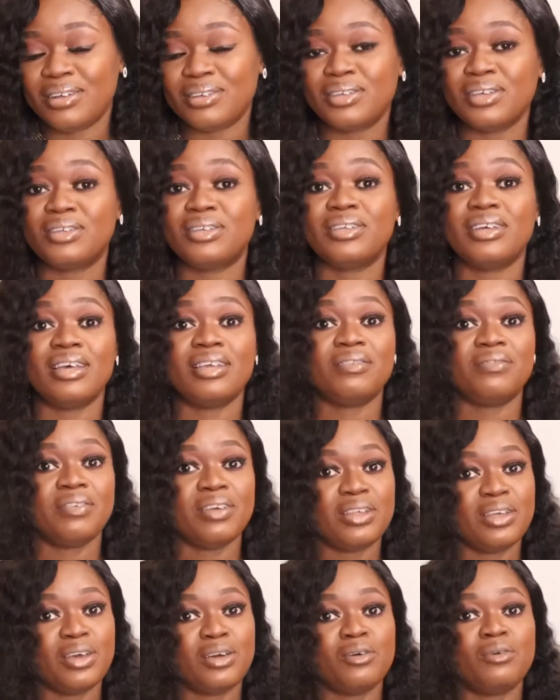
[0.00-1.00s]
So today's
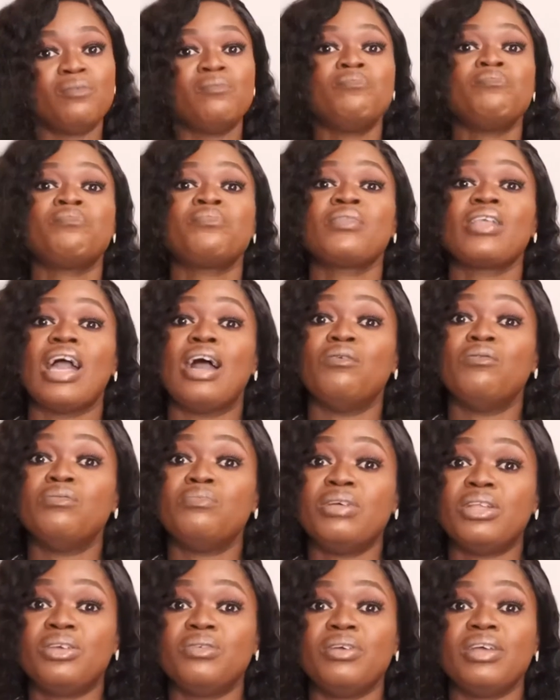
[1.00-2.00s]
video I will
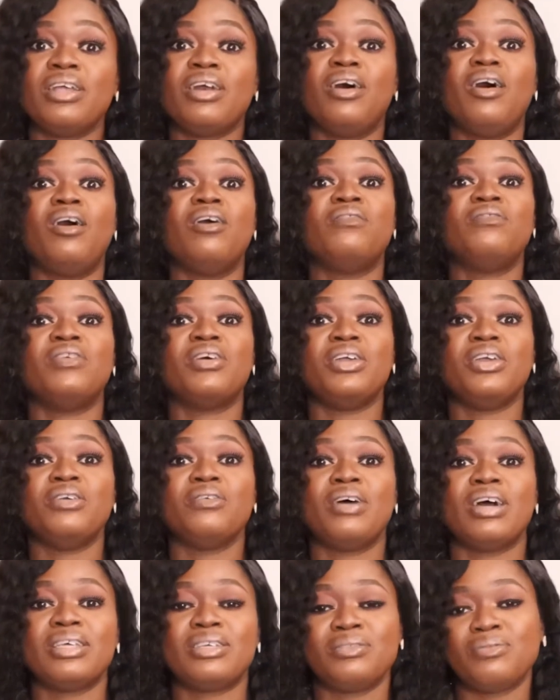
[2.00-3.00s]
be doing a haul for you
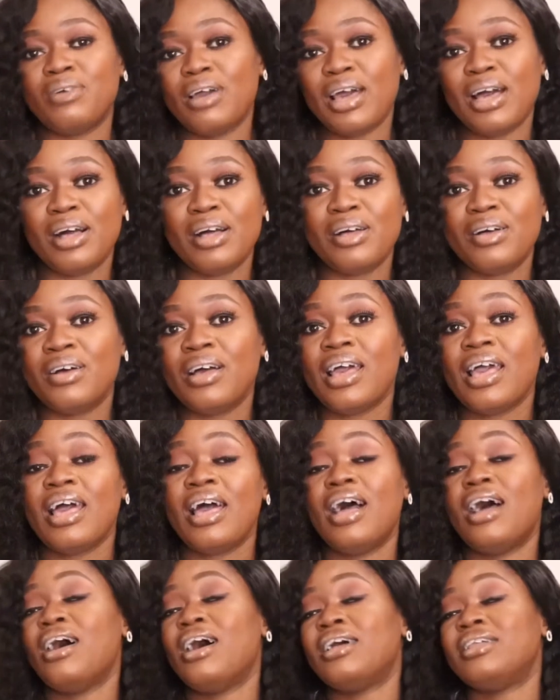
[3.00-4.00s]
as well,
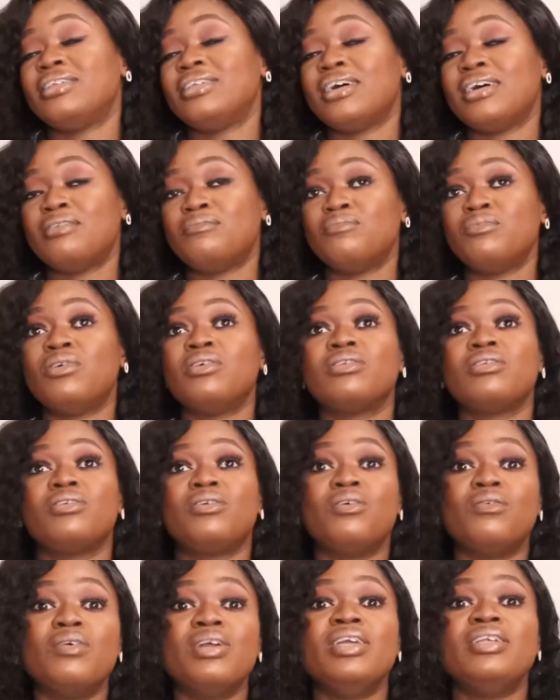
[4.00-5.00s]
and we're
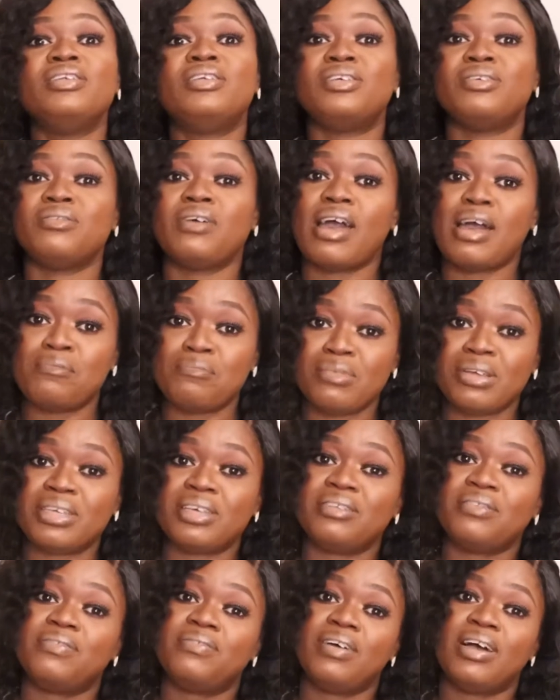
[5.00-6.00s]
going to
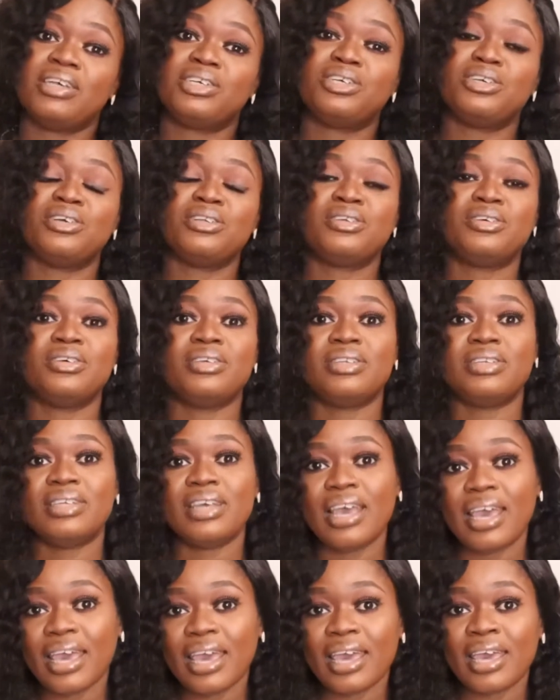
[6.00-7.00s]
Amazon fashion
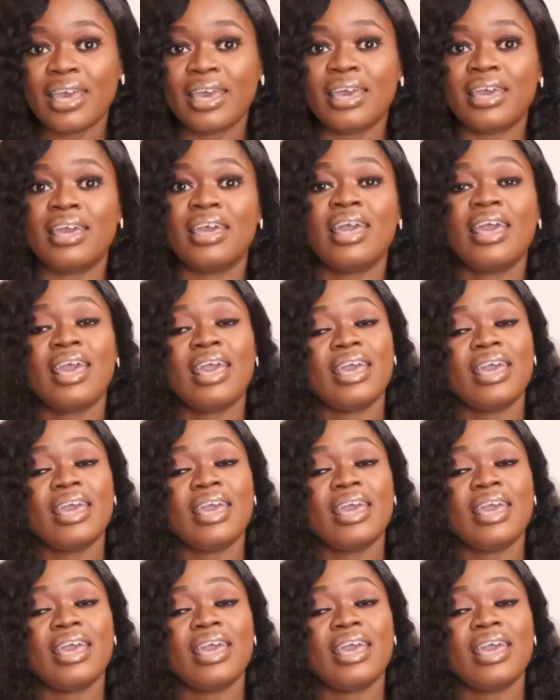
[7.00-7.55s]
today.